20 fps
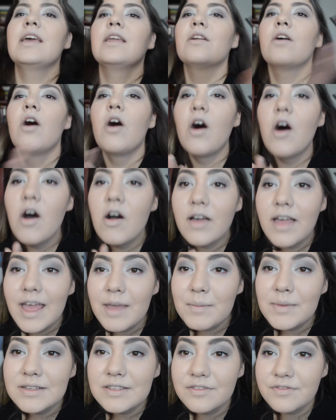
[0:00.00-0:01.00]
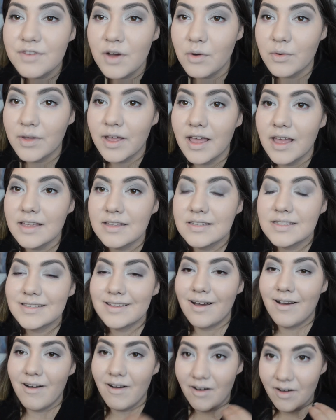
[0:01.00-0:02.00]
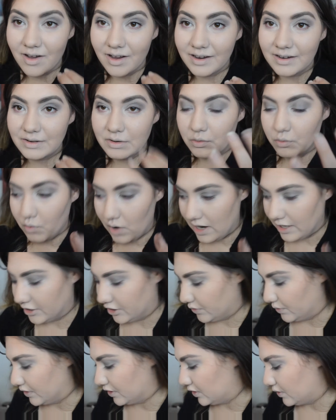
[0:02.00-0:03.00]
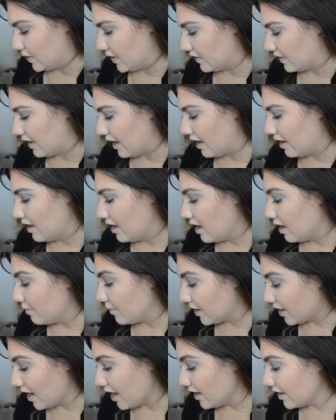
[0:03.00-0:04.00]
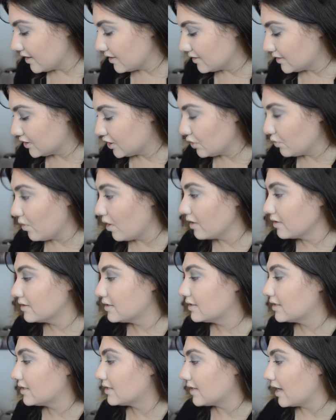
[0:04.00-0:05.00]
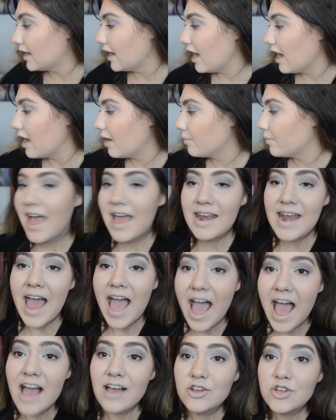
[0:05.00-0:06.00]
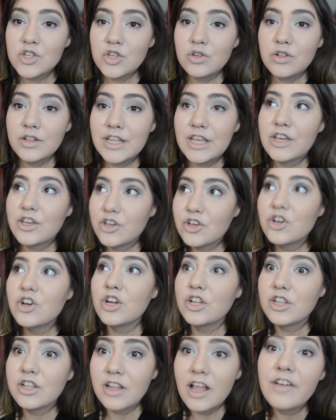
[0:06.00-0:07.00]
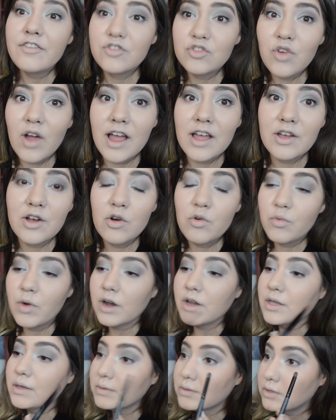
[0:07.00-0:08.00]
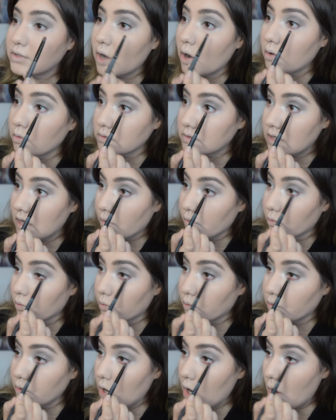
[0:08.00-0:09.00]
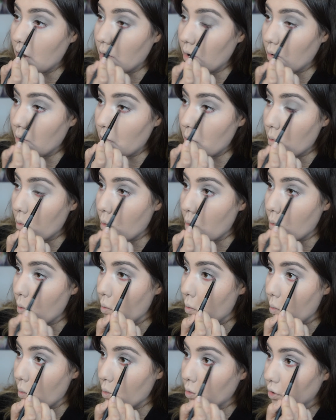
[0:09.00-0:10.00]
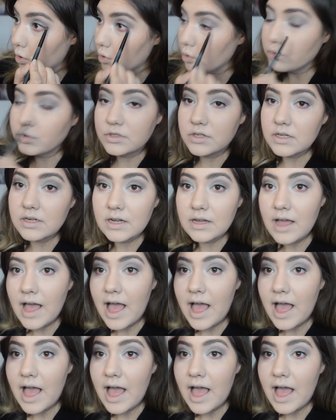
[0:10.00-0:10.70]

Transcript: it all came into focus on why she was doing that, because she wants to set up an actually good love triangle where you don't know who's gonna